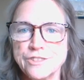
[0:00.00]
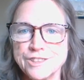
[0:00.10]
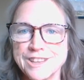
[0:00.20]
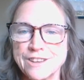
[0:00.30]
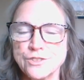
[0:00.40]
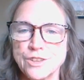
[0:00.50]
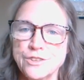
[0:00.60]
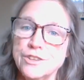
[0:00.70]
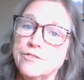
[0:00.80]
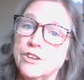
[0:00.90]
This actually
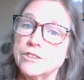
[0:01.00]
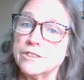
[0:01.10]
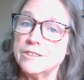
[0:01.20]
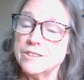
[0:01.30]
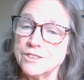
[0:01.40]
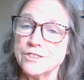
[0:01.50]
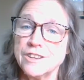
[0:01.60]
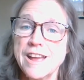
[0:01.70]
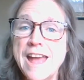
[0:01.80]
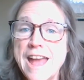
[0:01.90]
could have gone
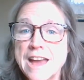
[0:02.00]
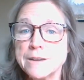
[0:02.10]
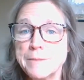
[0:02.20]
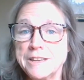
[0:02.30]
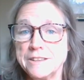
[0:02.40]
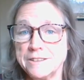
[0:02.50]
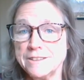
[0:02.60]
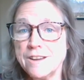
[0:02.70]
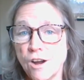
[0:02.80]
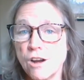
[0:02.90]
under animated
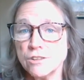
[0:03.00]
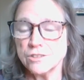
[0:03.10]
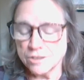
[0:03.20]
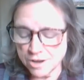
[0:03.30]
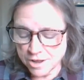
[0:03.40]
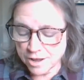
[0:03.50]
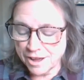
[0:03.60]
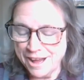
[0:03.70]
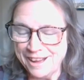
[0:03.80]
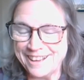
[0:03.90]
horror
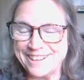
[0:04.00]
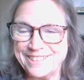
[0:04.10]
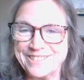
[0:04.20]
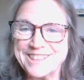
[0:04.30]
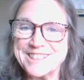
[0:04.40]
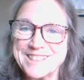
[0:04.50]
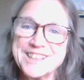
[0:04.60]
because